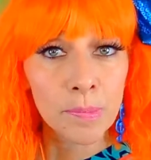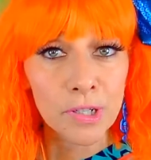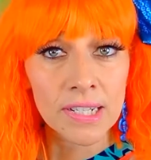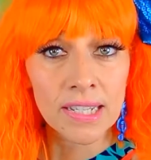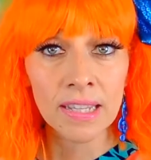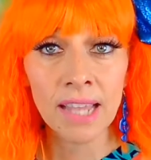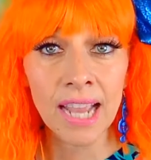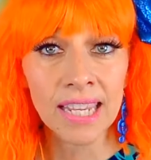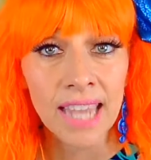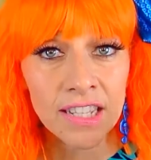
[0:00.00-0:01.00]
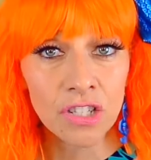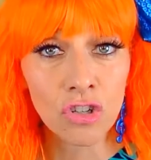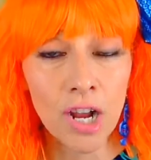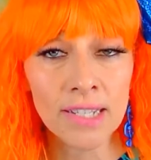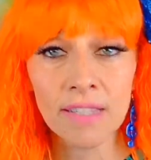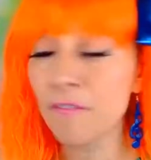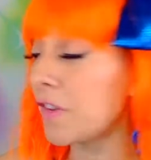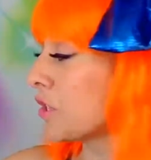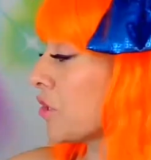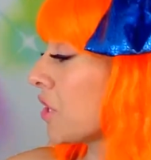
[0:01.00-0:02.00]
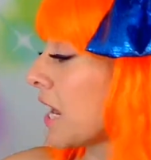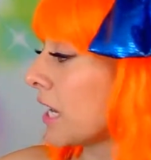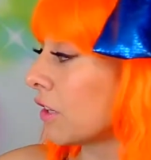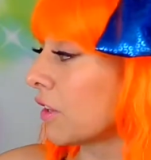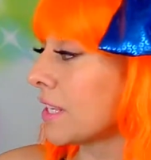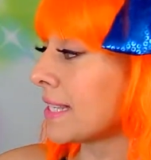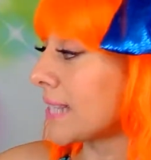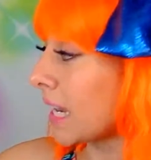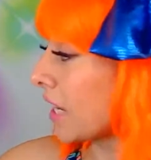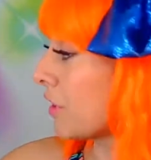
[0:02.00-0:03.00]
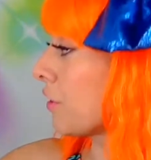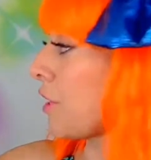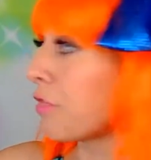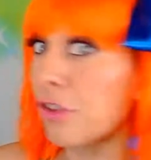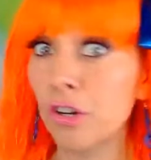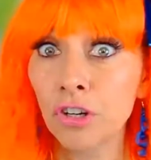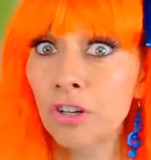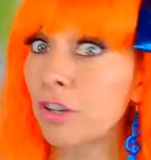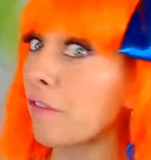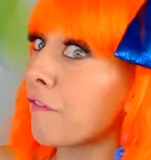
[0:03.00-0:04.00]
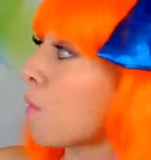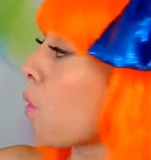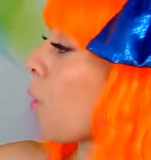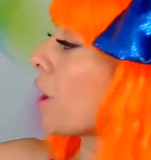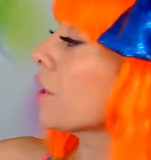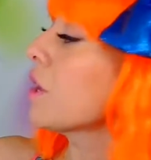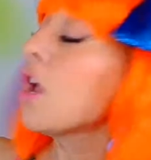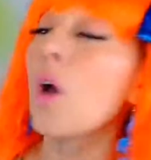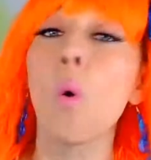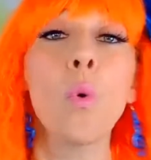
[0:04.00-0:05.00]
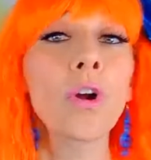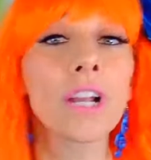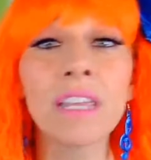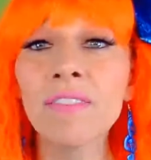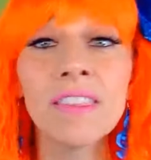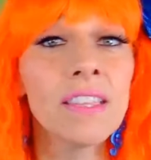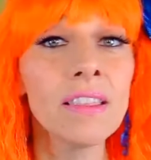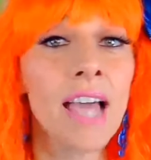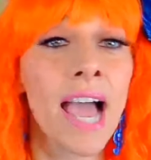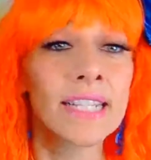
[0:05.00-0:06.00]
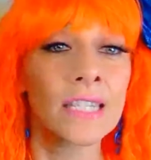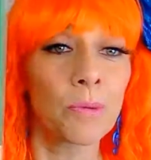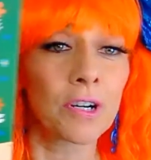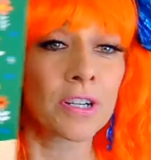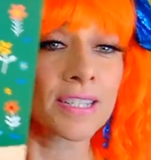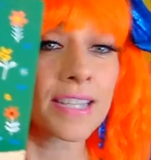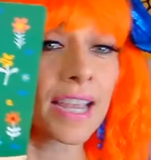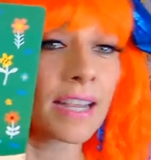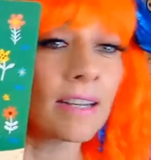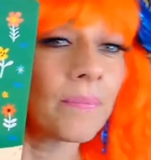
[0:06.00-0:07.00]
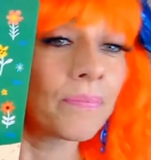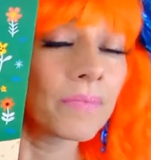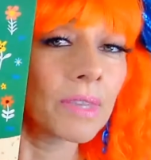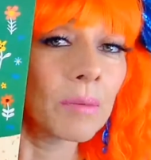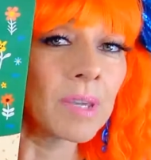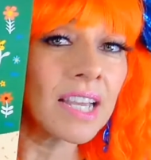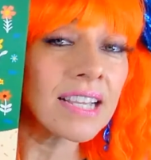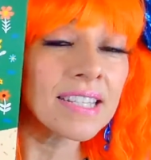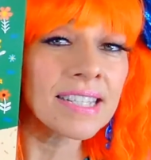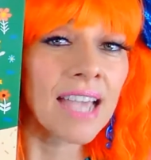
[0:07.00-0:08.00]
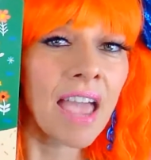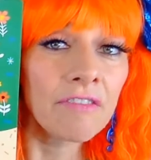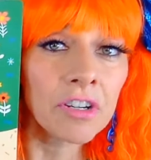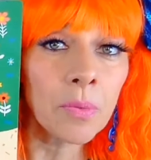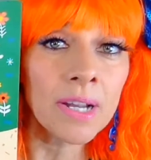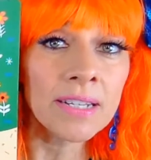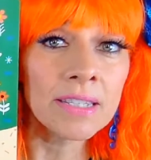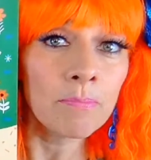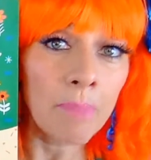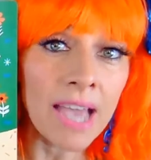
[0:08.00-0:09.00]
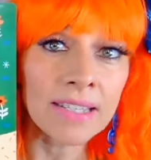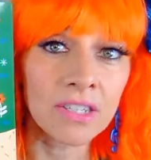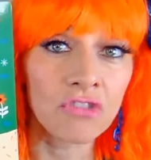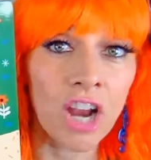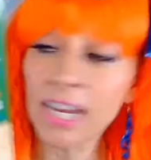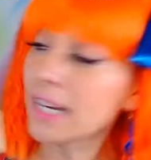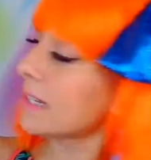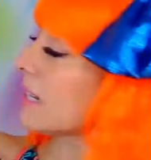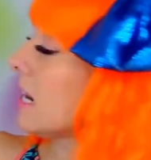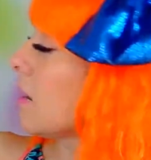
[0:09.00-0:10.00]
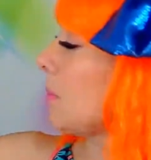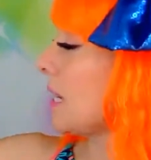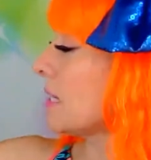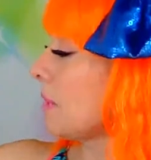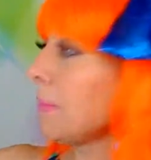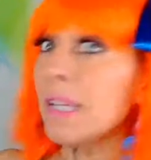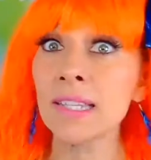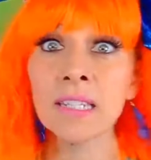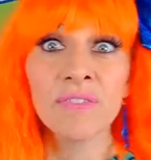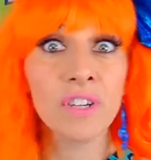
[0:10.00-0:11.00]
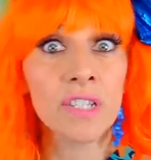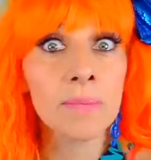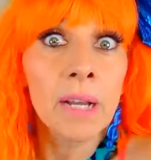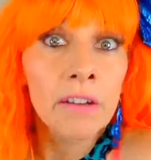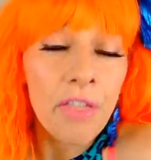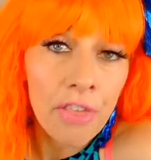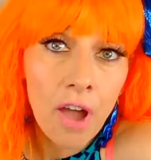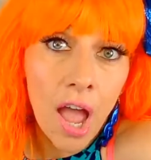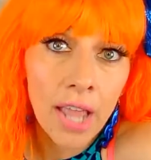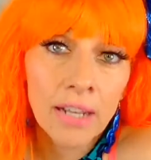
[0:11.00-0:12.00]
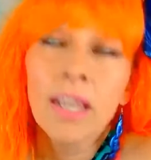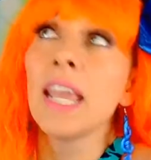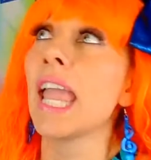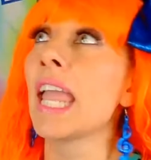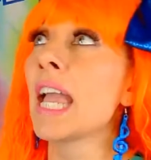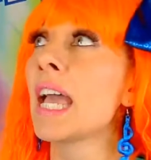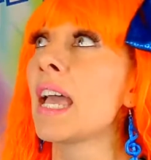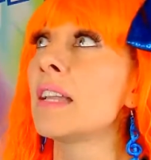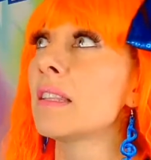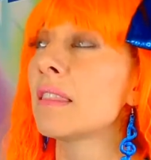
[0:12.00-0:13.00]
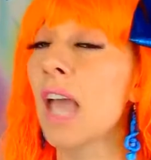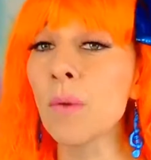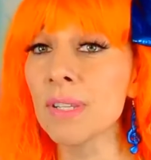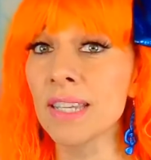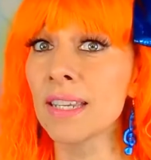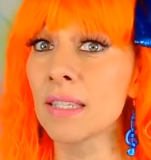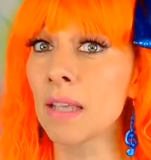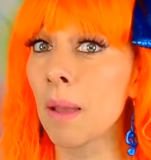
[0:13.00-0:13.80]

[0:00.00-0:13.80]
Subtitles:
person that gets across the finish line, or the second, or the third, or the fourth, or even the last person, because it's everyone's best, right? Because maybe it's his first marathon, and that was his